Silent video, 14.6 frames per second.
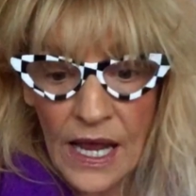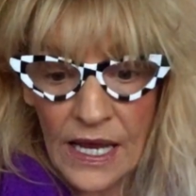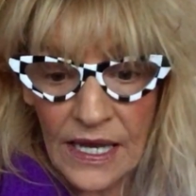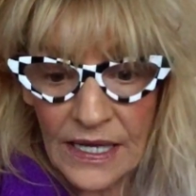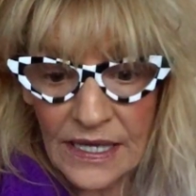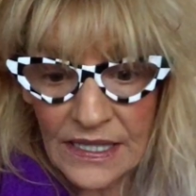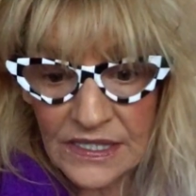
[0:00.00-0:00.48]

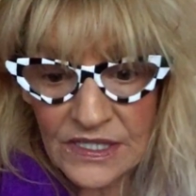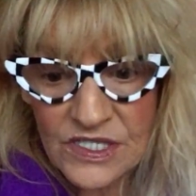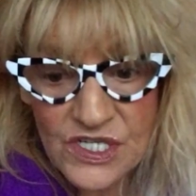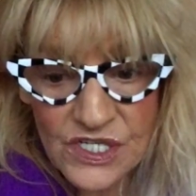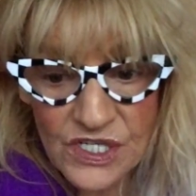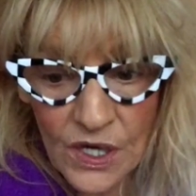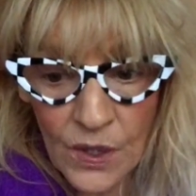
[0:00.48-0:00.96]
And
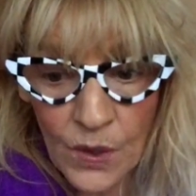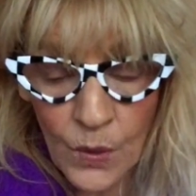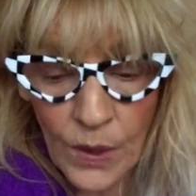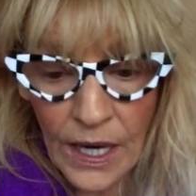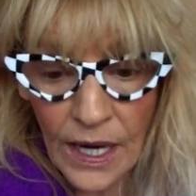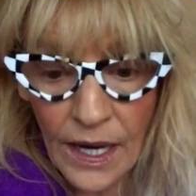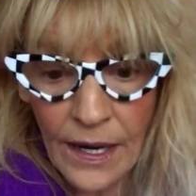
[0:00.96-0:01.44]

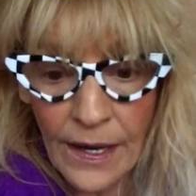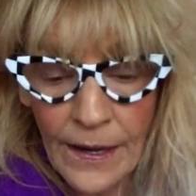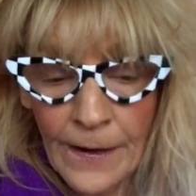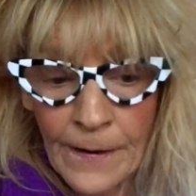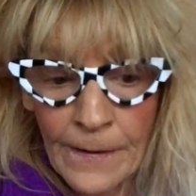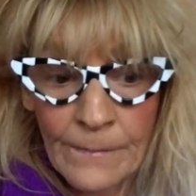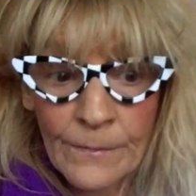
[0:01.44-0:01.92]
so
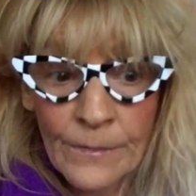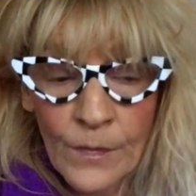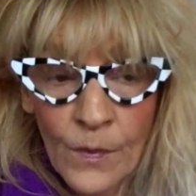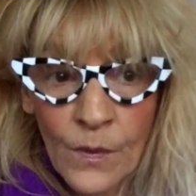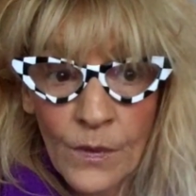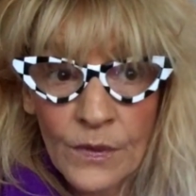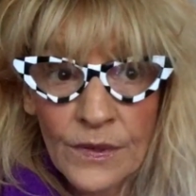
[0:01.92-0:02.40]

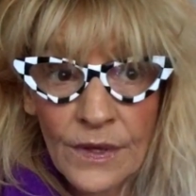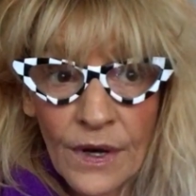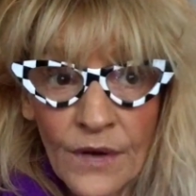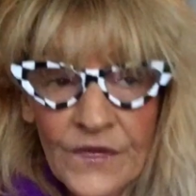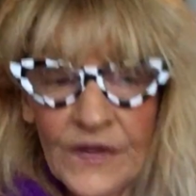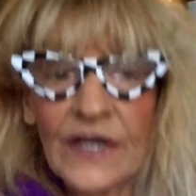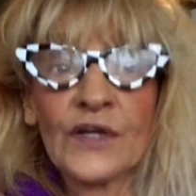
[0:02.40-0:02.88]

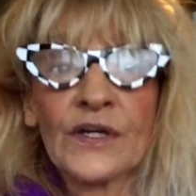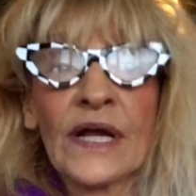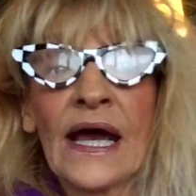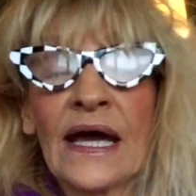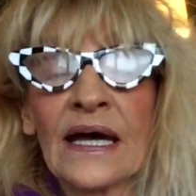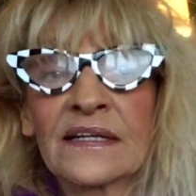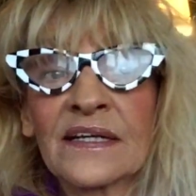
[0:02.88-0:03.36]
on the other
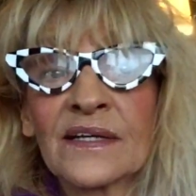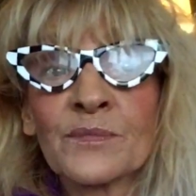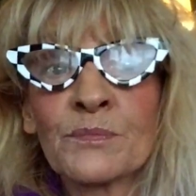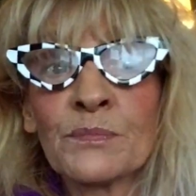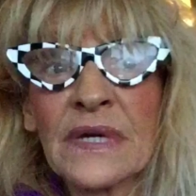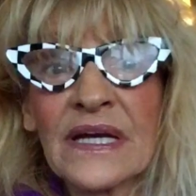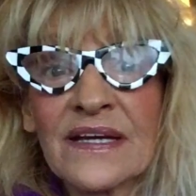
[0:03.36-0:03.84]
hand, it
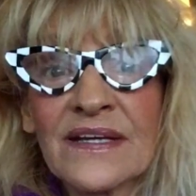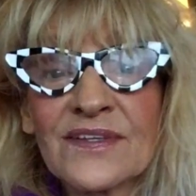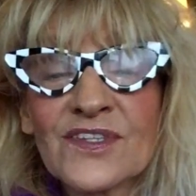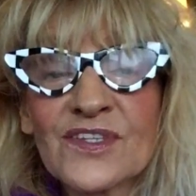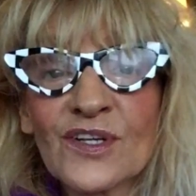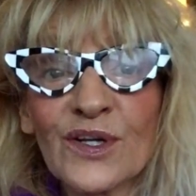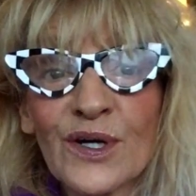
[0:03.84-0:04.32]

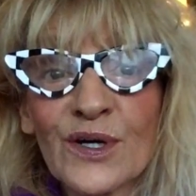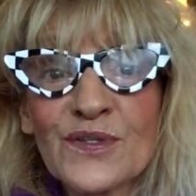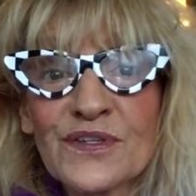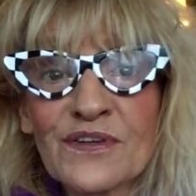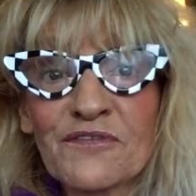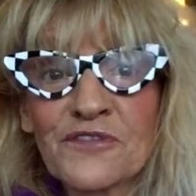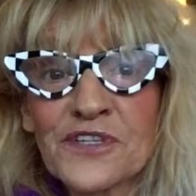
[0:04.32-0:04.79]
means
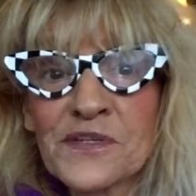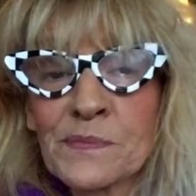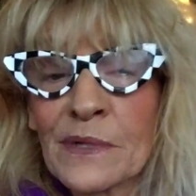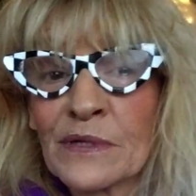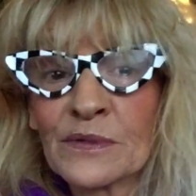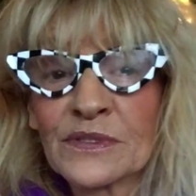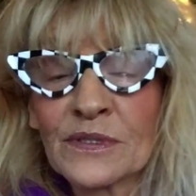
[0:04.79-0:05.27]
loads of
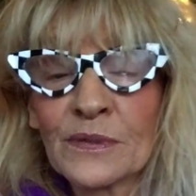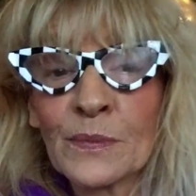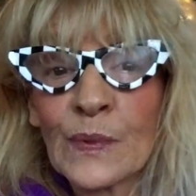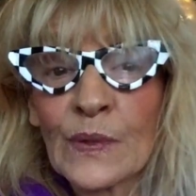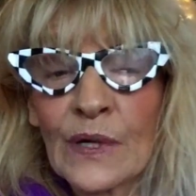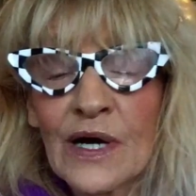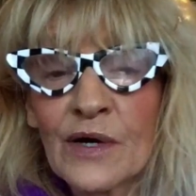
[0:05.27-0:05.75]
spiritual
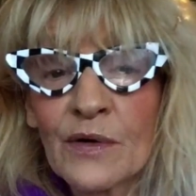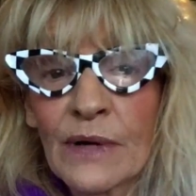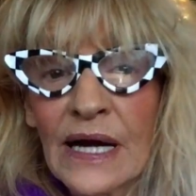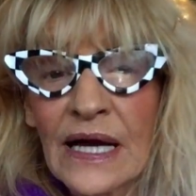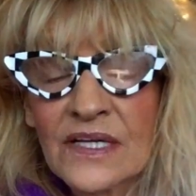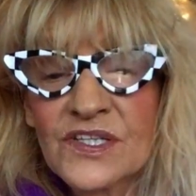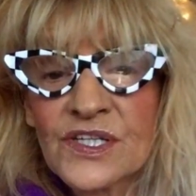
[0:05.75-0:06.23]

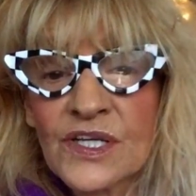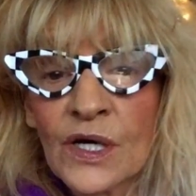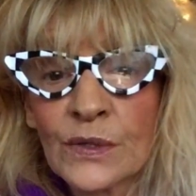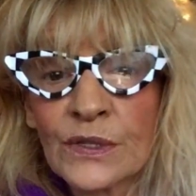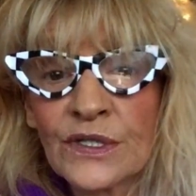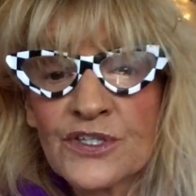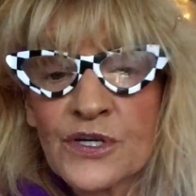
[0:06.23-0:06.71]
progress.
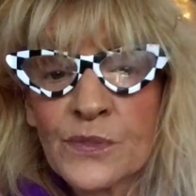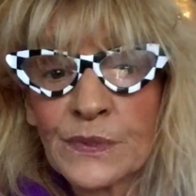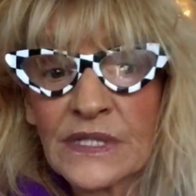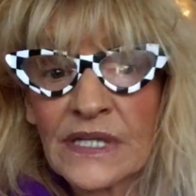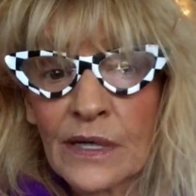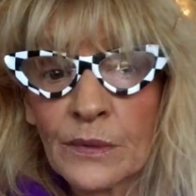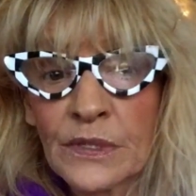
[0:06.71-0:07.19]
So the
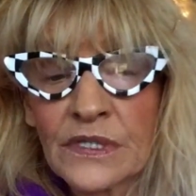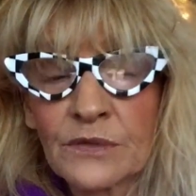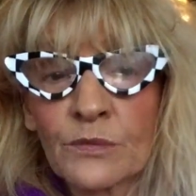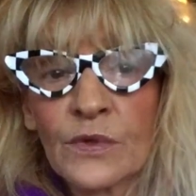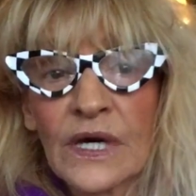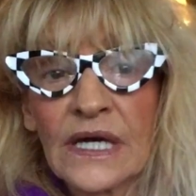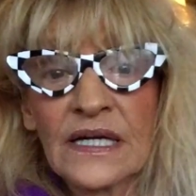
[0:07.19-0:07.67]

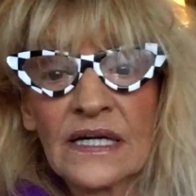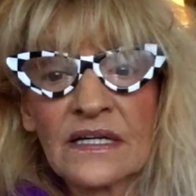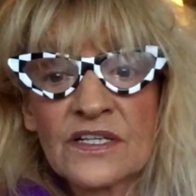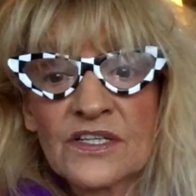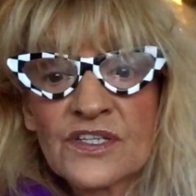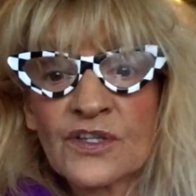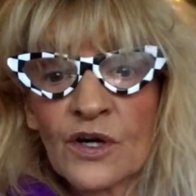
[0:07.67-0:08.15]
Jupiterian way, that
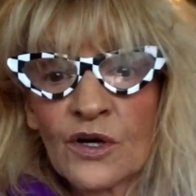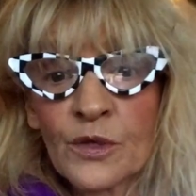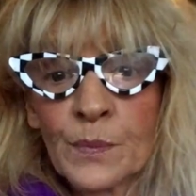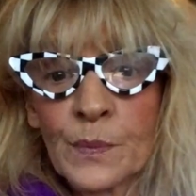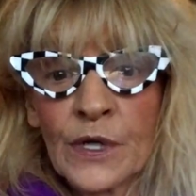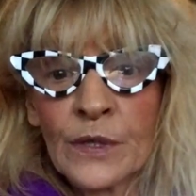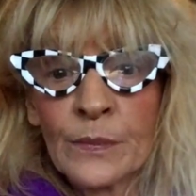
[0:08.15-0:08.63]
is dark
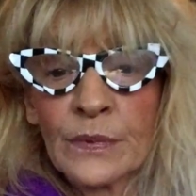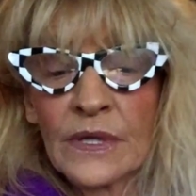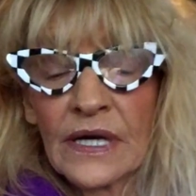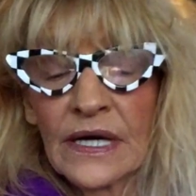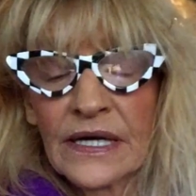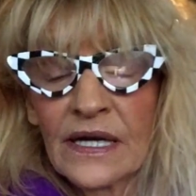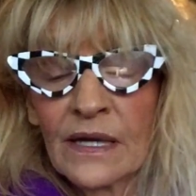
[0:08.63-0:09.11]
purple,
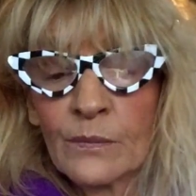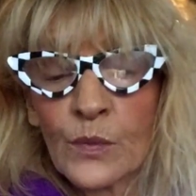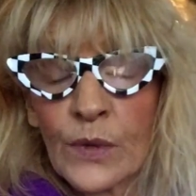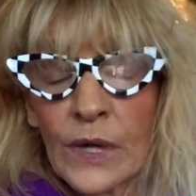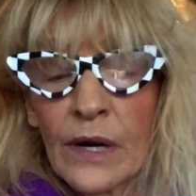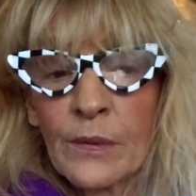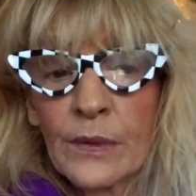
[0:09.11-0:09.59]
like I'm
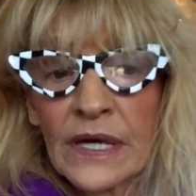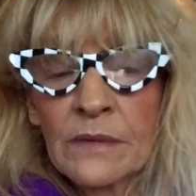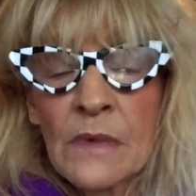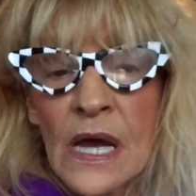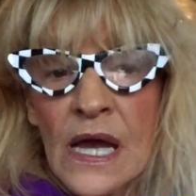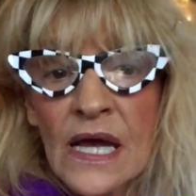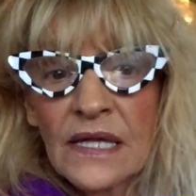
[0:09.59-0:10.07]
wearing,
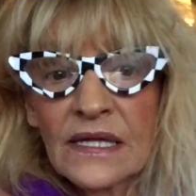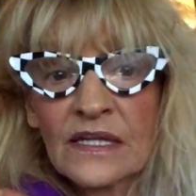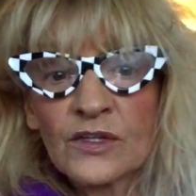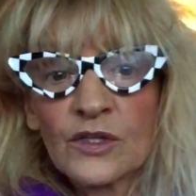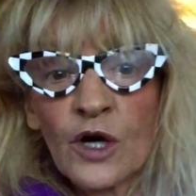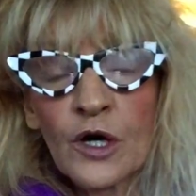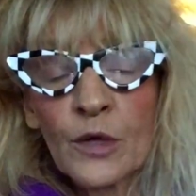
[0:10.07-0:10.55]

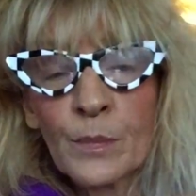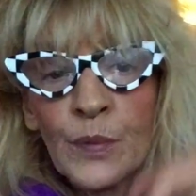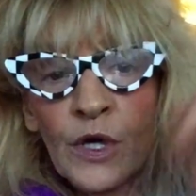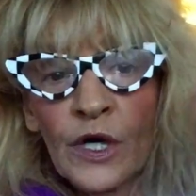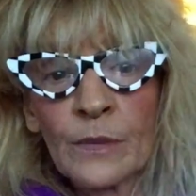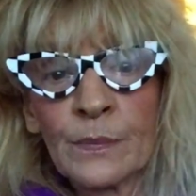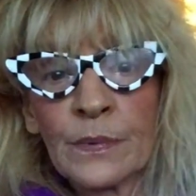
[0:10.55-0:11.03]
that dark
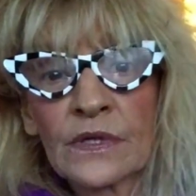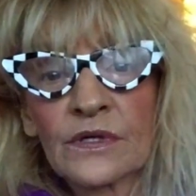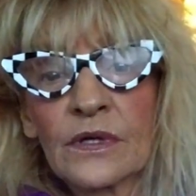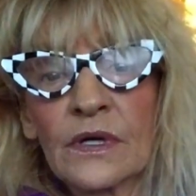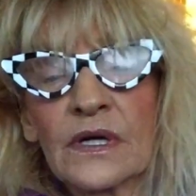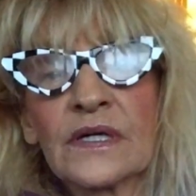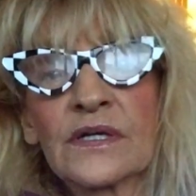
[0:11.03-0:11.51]
purple
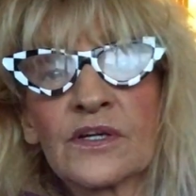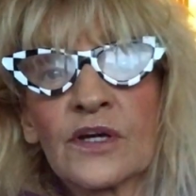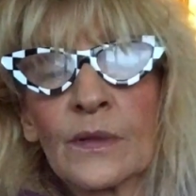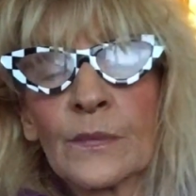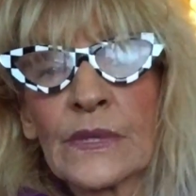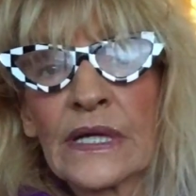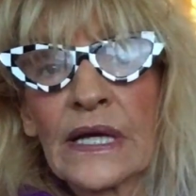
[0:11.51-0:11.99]
in
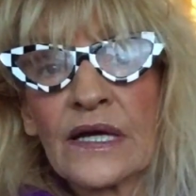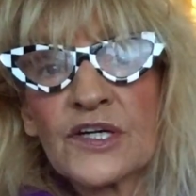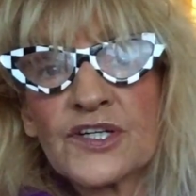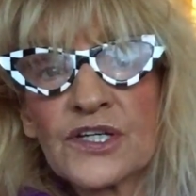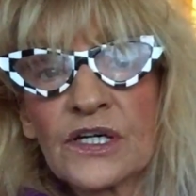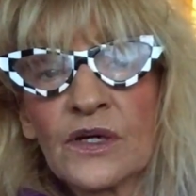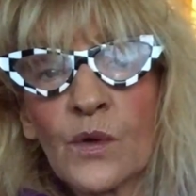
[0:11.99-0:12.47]

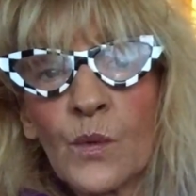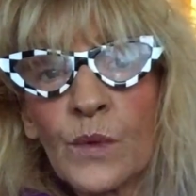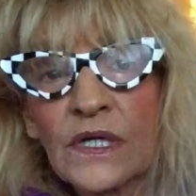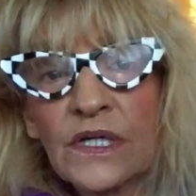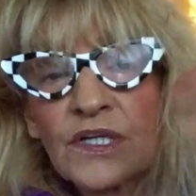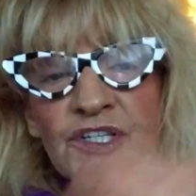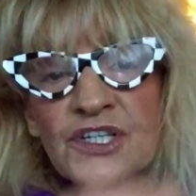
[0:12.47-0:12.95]
combination
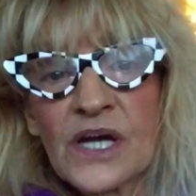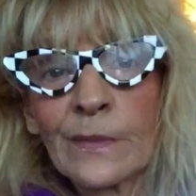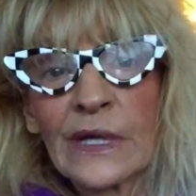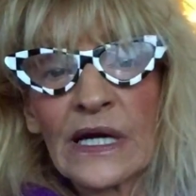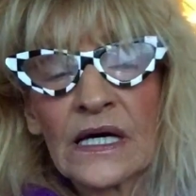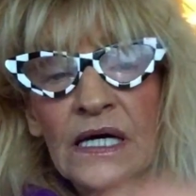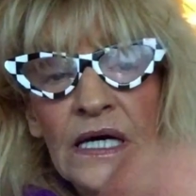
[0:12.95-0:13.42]
with the
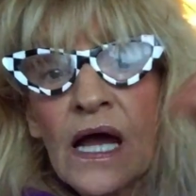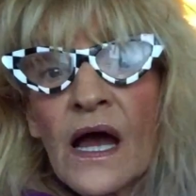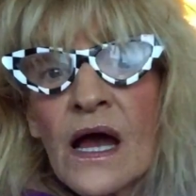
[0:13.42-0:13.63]
Gemini